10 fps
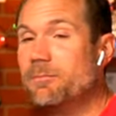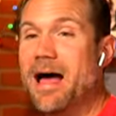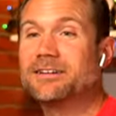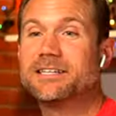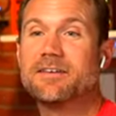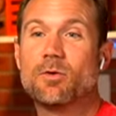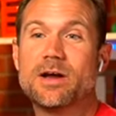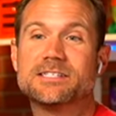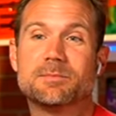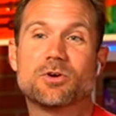about to give
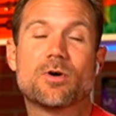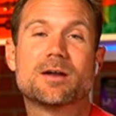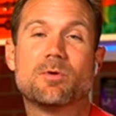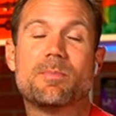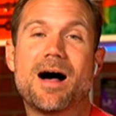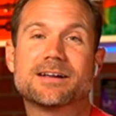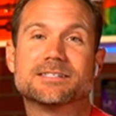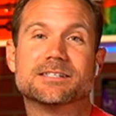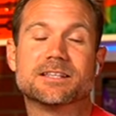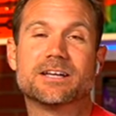away some incredible
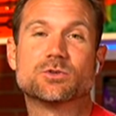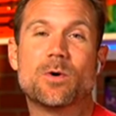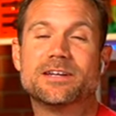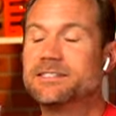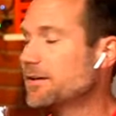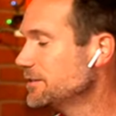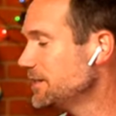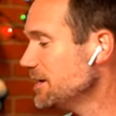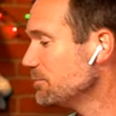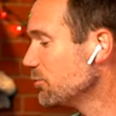boxes like
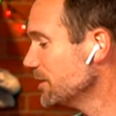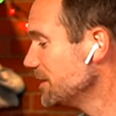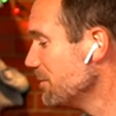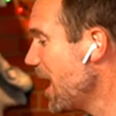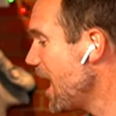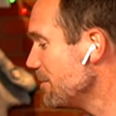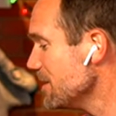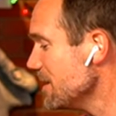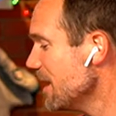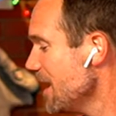2017 Prism
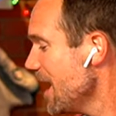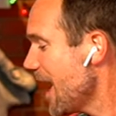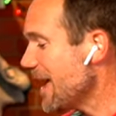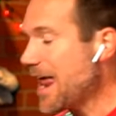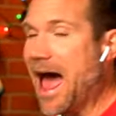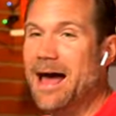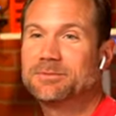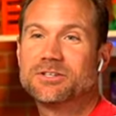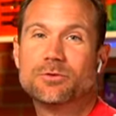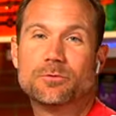Hobby and
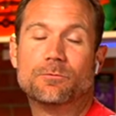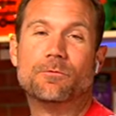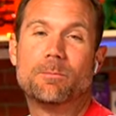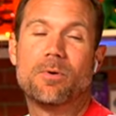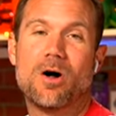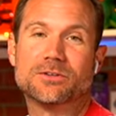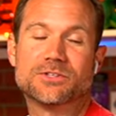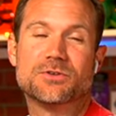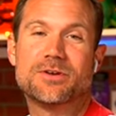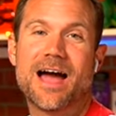Absolute Football,
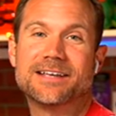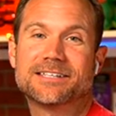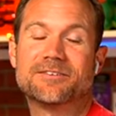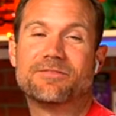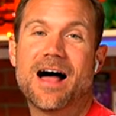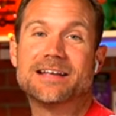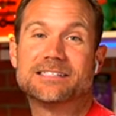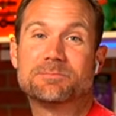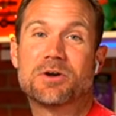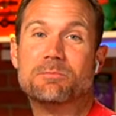so you guys can find
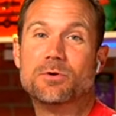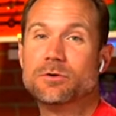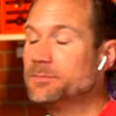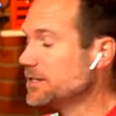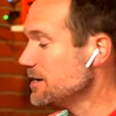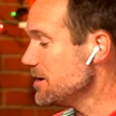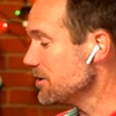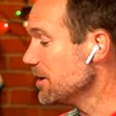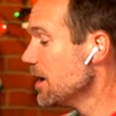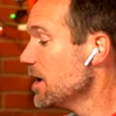some kabooms in
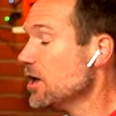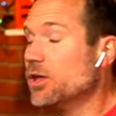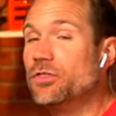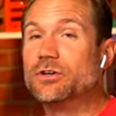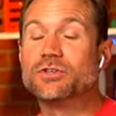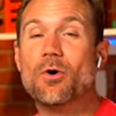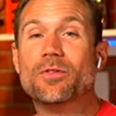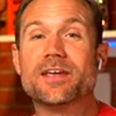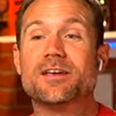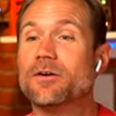here. There's
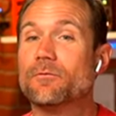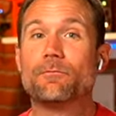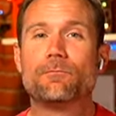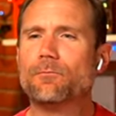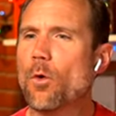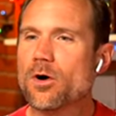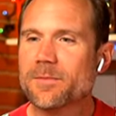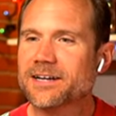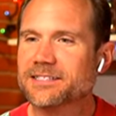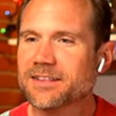only 4
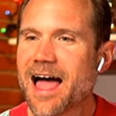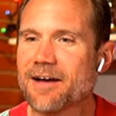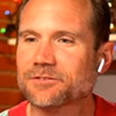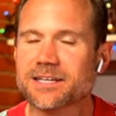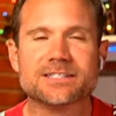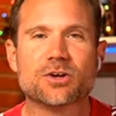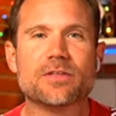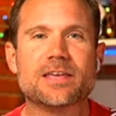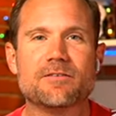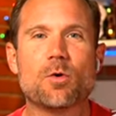minutes left until
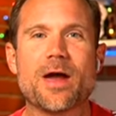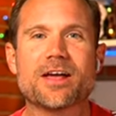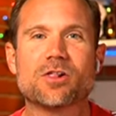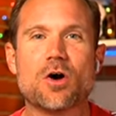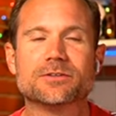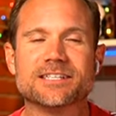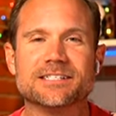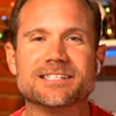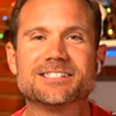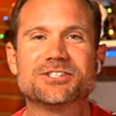the giveaway
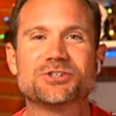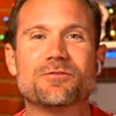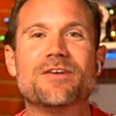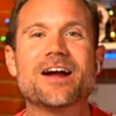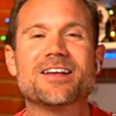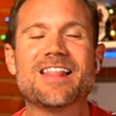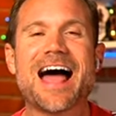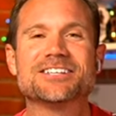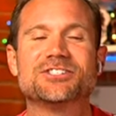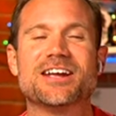closes. This is your very
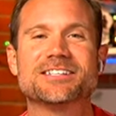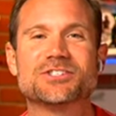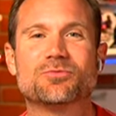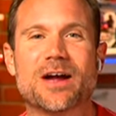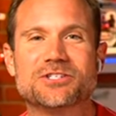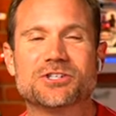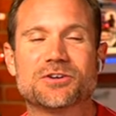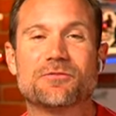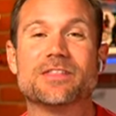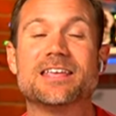last chance to
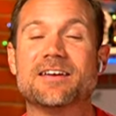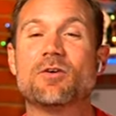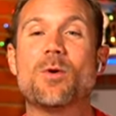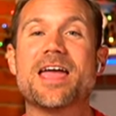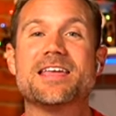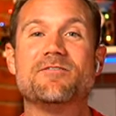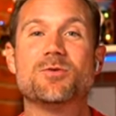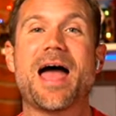register for the giveaway. If you